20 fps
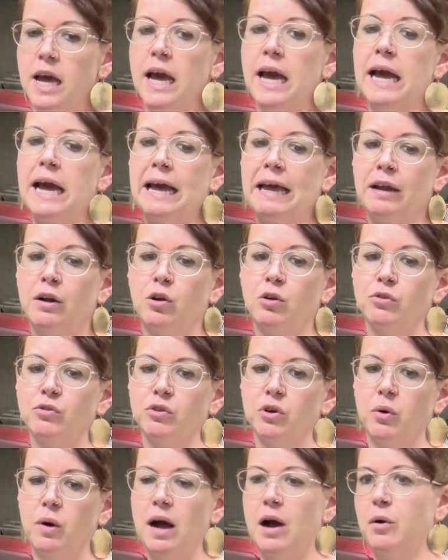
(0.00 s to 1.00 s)
and
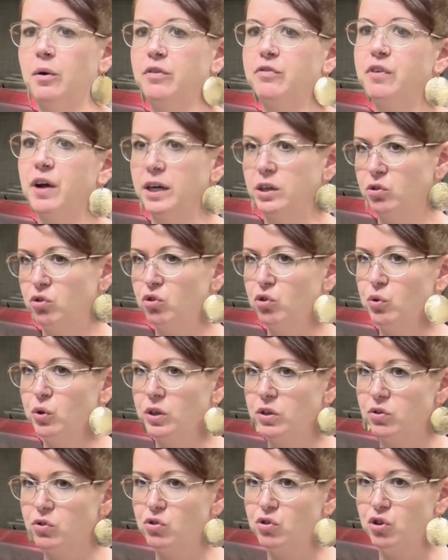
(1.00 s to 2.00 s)
also how it affects
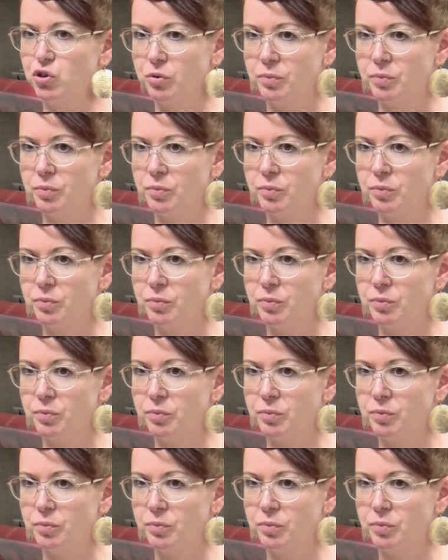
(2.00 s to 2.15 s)
students too.